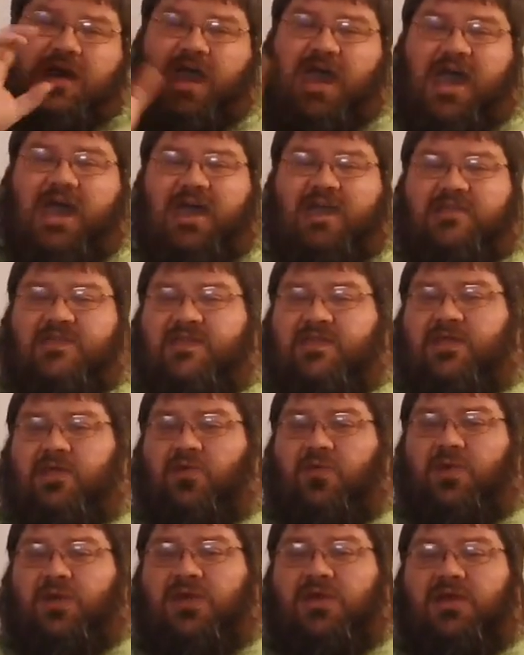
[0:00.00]
adds
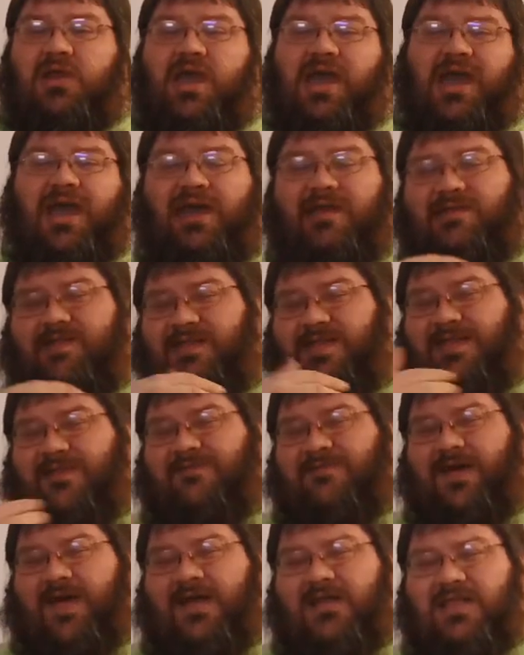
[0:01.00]
to it, adds to the
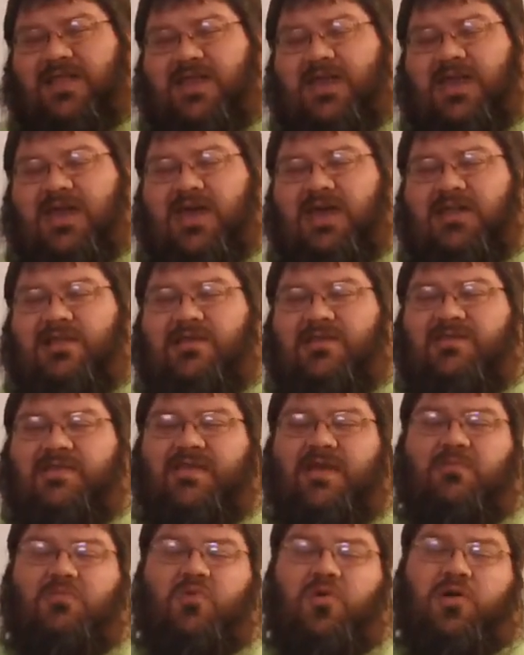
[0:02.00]
fact that he had the
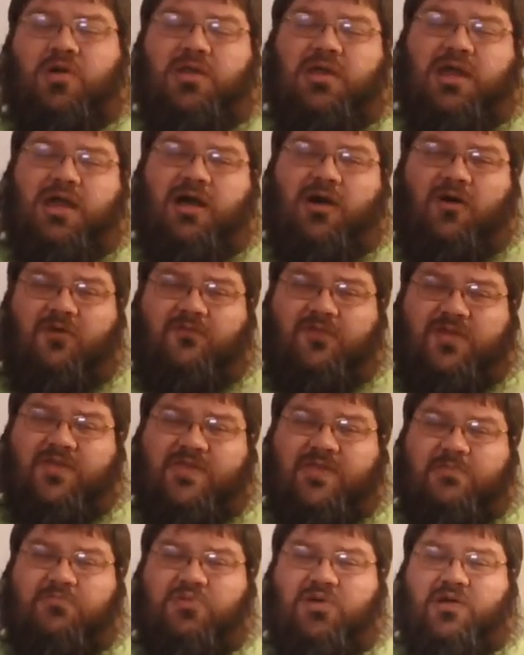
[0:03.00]
somewhat
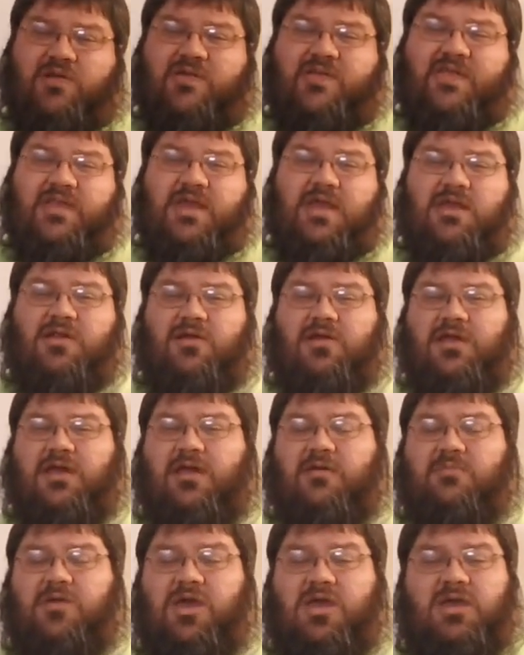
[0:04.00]
Elvis impersonator
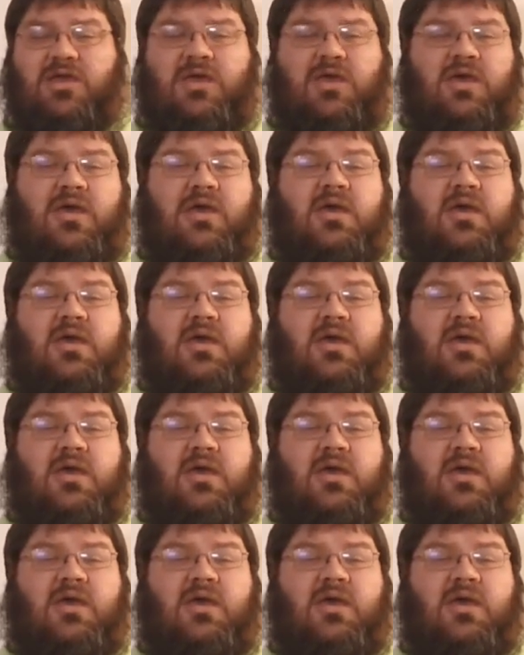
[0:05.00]
gimmick